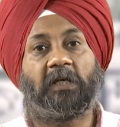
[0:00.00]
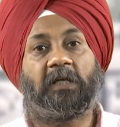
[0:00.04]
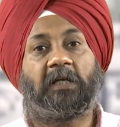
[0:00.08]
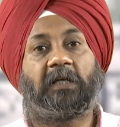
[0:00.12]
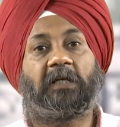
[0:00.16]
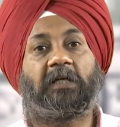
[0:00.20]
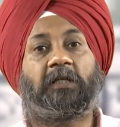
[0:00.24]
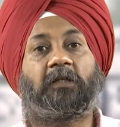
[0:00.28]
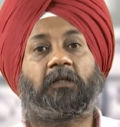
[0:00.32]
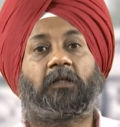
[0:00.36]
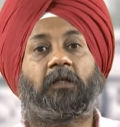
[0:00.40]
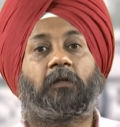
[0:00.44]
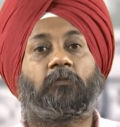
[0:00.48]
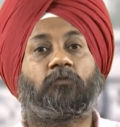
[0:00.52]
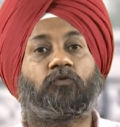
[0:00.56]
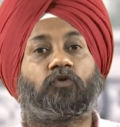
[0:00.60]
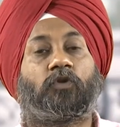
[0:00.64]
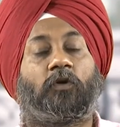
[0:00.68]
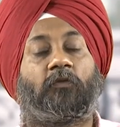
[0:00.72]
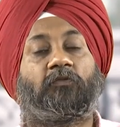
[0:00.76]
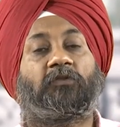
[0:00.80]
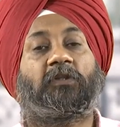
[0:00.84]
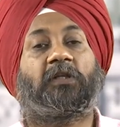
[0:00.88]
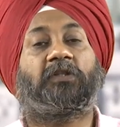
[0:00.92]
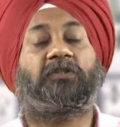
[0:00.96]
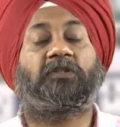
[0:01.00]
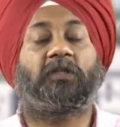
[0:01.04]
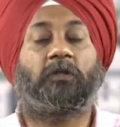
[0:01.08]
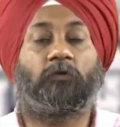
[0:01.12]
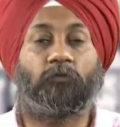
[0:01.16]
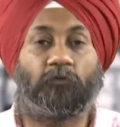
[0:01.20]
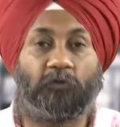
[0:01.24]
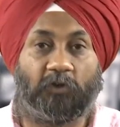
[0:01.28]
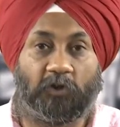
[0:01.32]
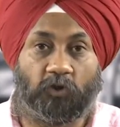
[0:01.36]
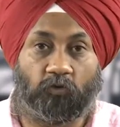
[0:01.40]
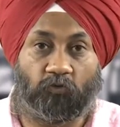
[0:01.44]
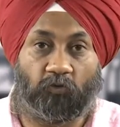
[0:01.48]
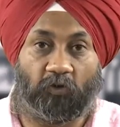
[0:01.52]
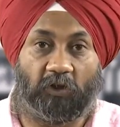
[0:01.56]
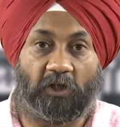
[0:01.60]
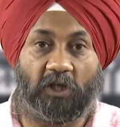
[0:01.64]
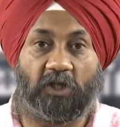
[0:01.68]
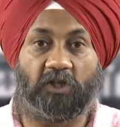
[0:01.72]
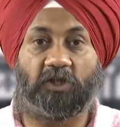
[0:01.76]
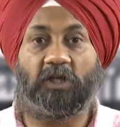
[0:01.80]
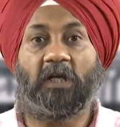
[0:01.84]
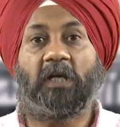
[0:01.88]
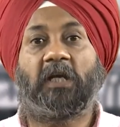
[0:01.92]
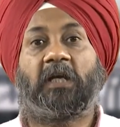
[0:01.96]
in terms of the surface
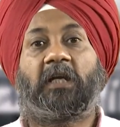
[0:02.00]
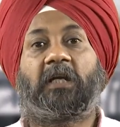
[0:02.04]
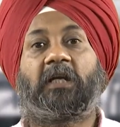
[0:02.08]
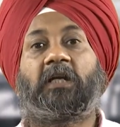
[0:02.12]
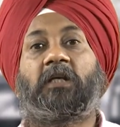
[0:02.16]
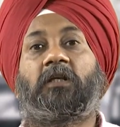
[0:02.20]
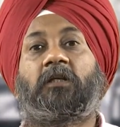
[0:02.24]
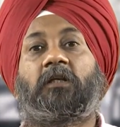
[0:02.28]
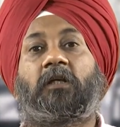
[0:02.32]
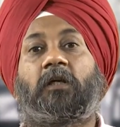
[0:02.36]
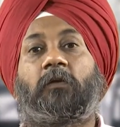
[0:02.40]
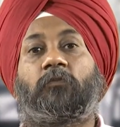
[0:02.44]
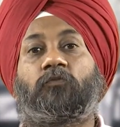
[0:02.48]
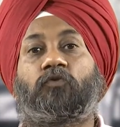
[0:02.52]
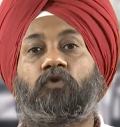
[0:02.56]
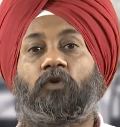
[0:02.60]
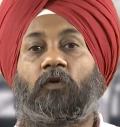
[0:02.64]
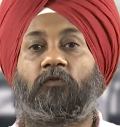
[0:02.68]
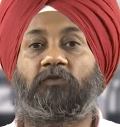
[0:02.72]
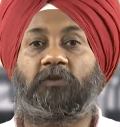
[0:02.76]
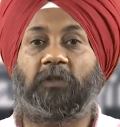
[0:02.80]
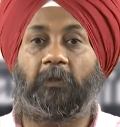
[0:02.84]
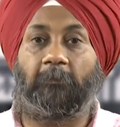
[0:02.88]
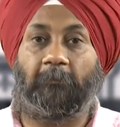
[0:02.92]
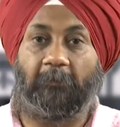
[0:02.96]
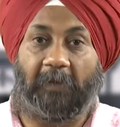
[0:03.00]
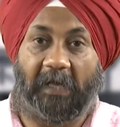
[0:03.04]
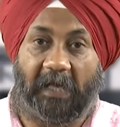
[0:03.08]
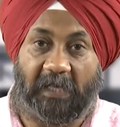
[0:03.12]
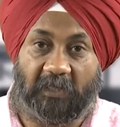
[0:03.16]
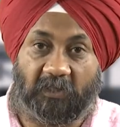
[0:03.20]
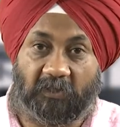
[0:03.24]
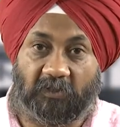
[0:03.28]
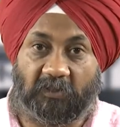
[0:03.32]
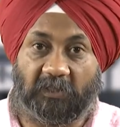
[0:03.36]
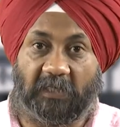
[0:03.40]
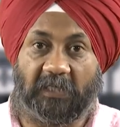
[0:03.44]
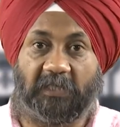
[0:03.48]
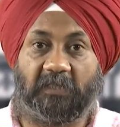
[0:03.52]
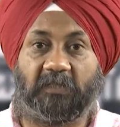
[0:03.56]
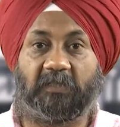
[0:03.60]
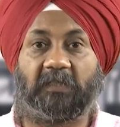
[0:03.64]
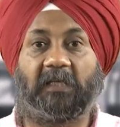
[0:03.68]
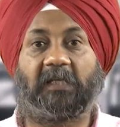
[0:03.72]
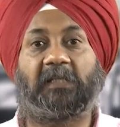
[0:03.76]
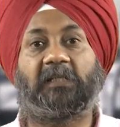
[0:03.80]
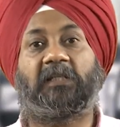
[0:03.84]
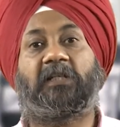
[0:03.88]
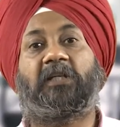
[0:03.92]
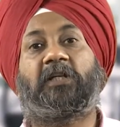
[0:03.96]
finish, in terms of the batch size
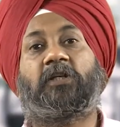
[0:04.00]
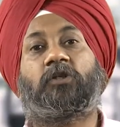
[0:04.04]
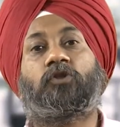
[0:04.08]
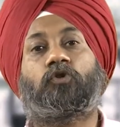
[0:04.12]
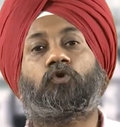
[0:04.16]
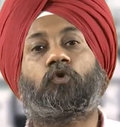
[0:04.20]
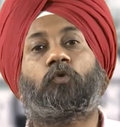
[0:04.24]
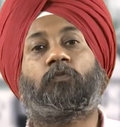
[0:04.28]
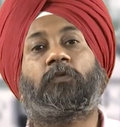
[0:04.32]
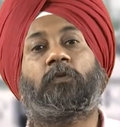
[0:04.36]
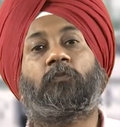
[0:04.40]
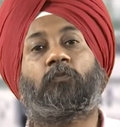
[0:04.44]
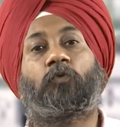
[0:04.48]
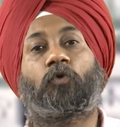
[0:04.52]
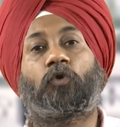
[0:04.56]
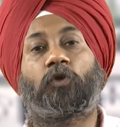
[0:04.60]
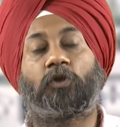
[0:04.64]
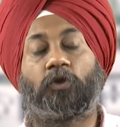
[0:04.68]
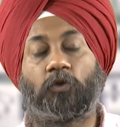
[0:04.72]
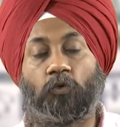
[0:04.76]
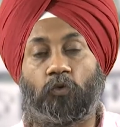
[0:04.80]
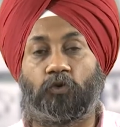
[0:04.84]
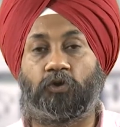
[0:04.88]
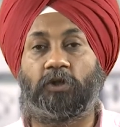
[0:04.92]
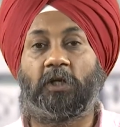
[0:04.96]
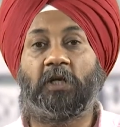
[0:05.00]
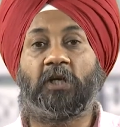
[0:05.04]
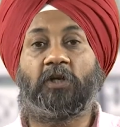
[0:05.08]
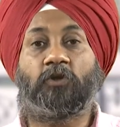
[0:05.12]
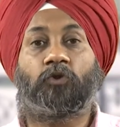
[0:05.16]
that needs to be produced.